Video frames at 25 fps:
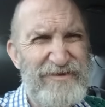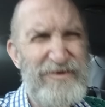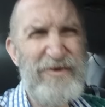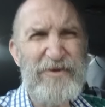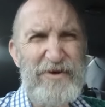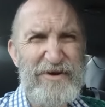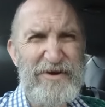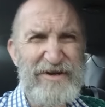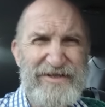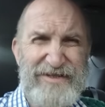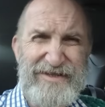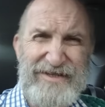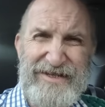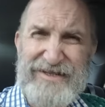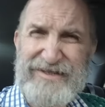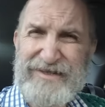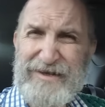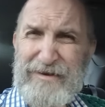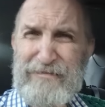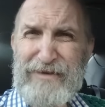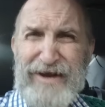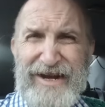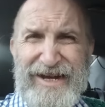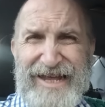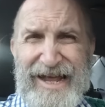Not an assist. I
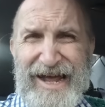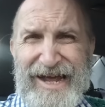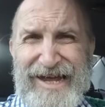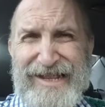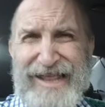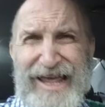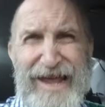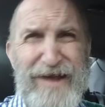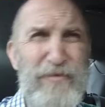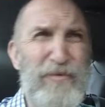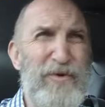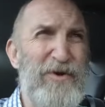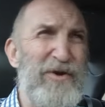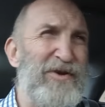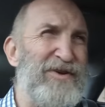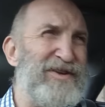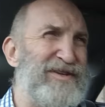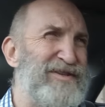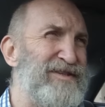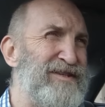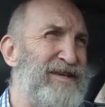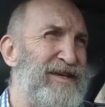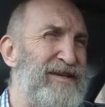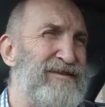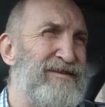bloody hate that word,
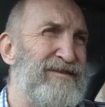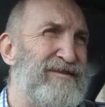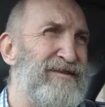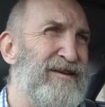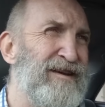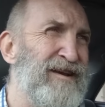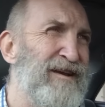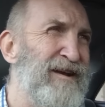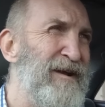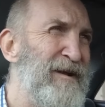assist.